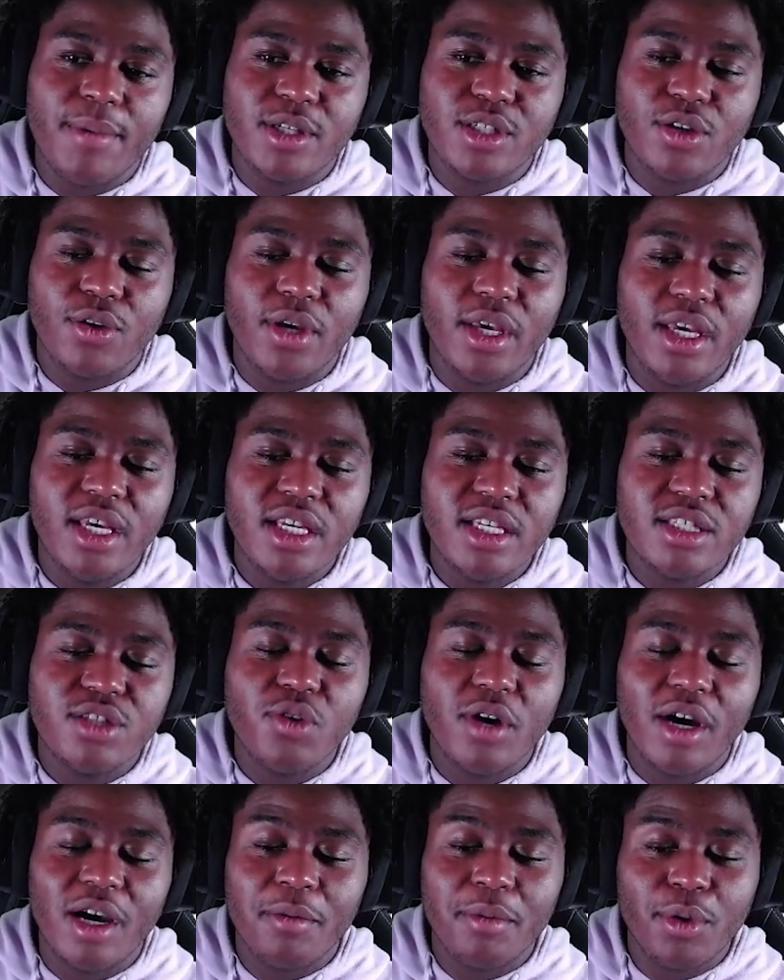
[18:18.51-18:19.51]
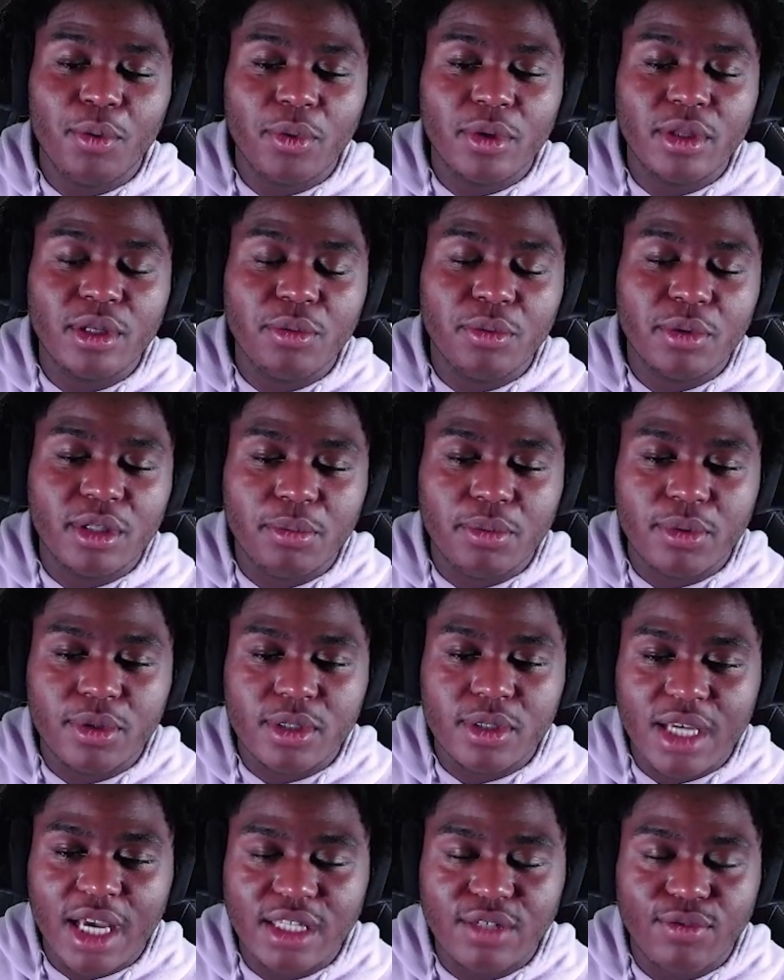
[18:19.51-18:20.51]
So his, you gotta be really, really
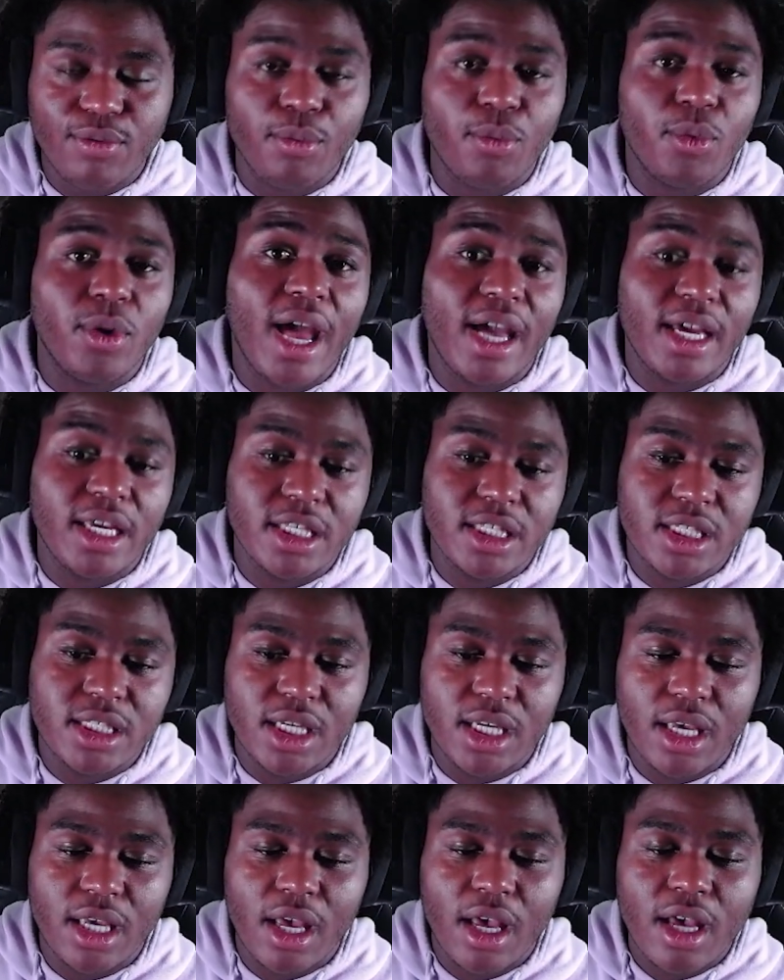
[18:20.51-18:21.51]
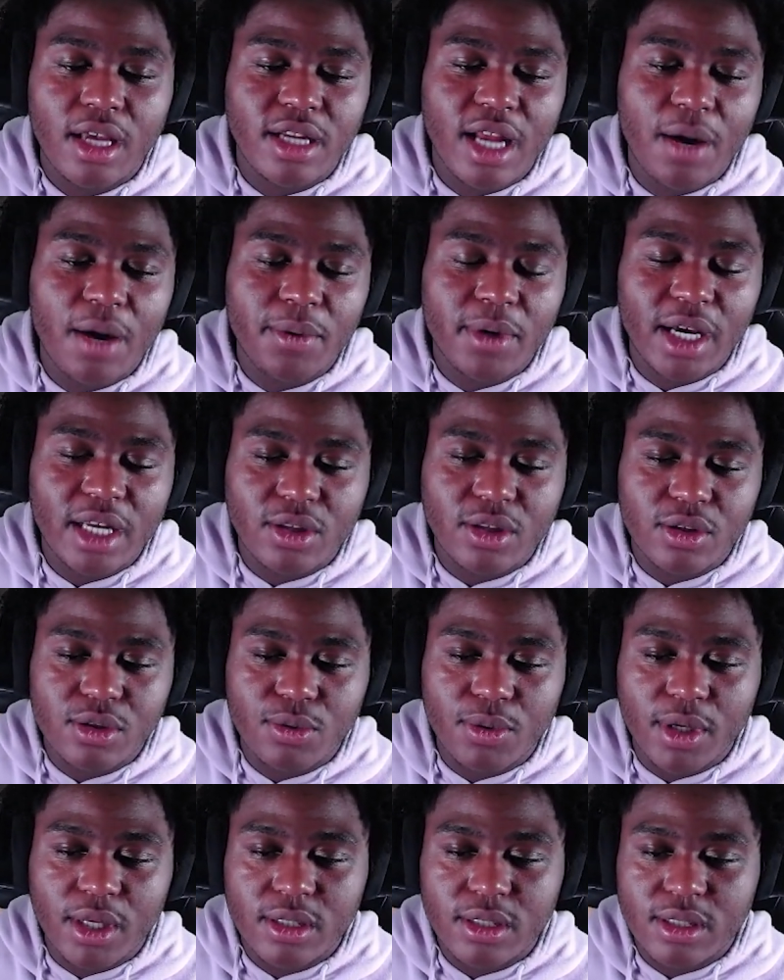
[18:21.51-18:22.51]
precise from what I can see. Now we got the
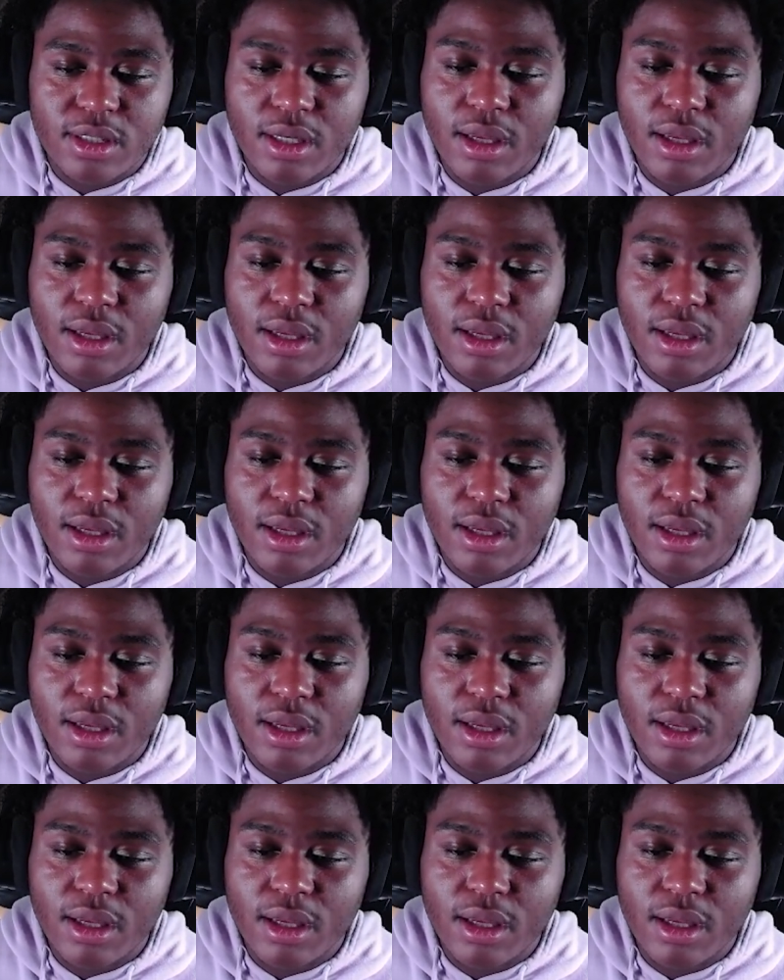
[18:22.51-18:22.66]
twins.